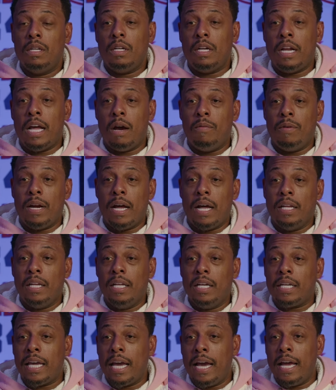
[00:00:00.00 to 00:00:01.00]
Now, when I
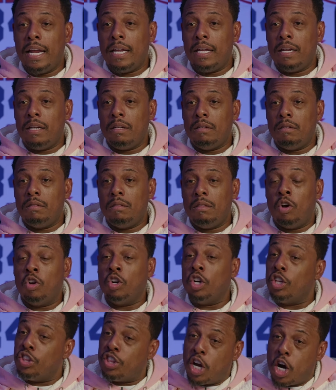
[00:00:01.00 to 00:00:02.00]
look at it,
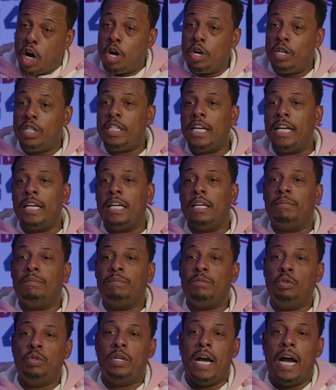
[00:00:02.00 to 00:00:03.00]
on the third team,
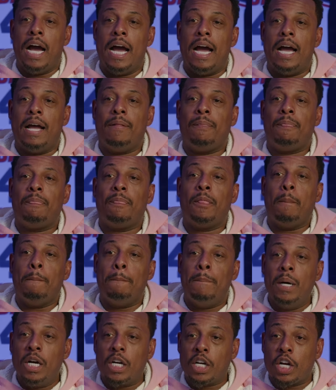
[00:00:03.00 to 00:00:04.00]
you got
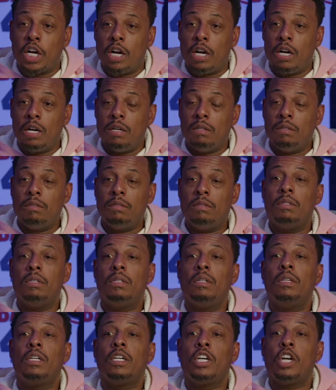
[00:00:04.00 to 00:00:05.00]
Booker,
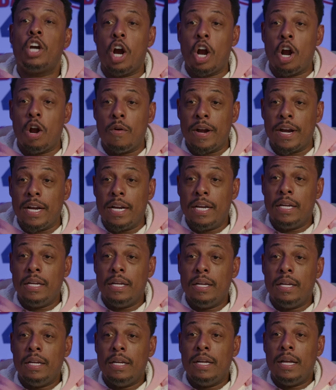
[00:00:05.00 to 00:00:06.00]
Curry,
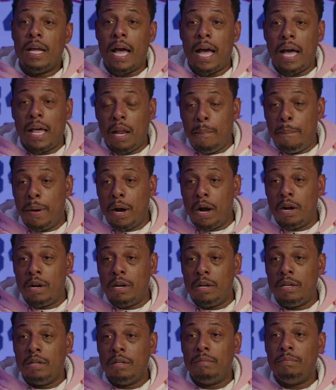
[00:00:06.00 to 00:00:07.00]

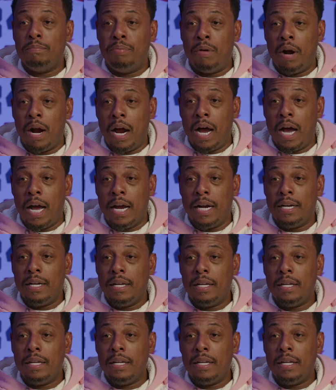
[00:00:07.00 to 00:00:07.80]
Halliburton, Bron,